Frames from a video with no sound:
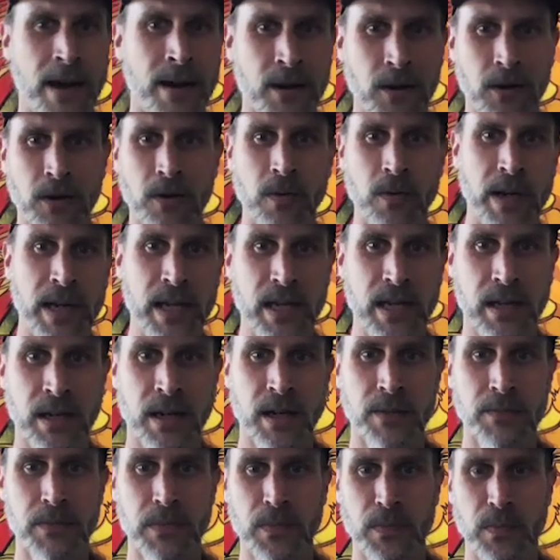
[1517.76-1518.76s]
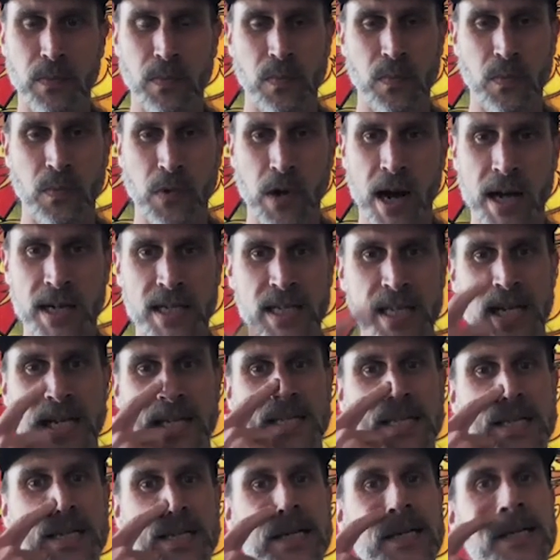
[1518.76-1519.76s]
whole waking up
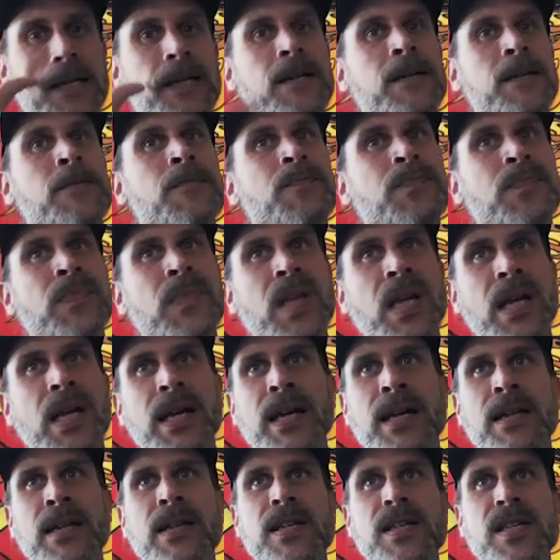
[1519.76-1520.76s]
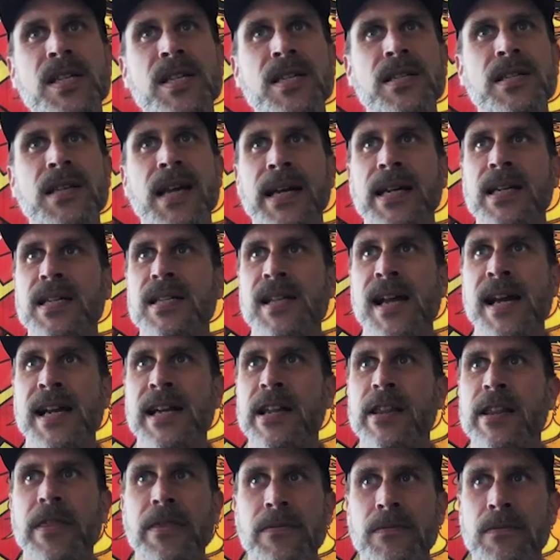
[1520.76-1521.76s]
process. And this is, I guess,
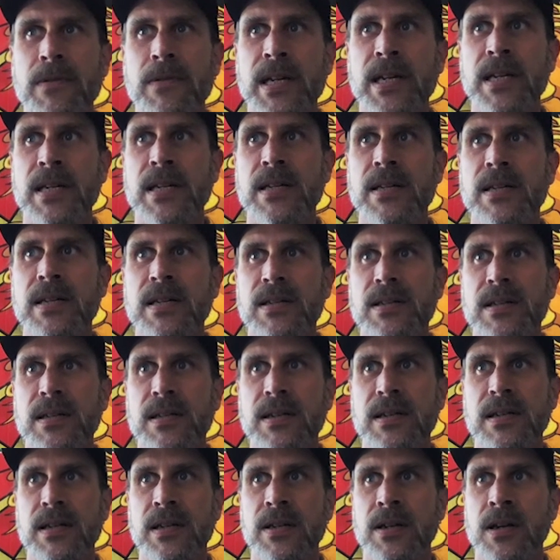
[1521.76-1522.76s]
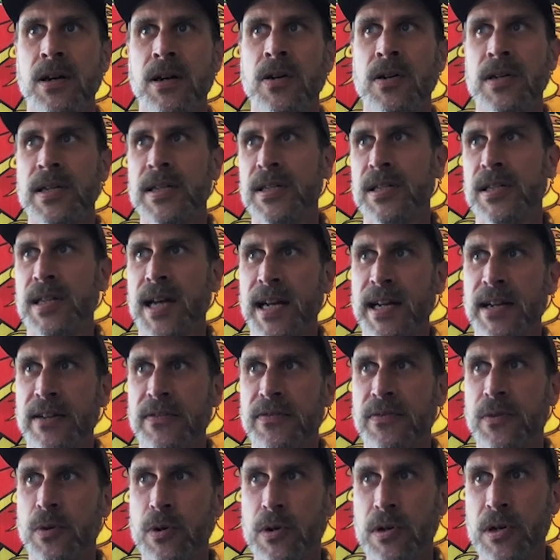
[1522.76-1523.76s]
93, you know, into
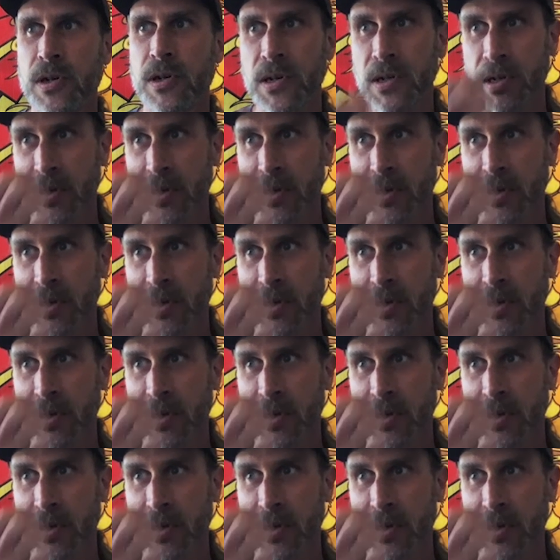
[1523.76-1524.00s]
94.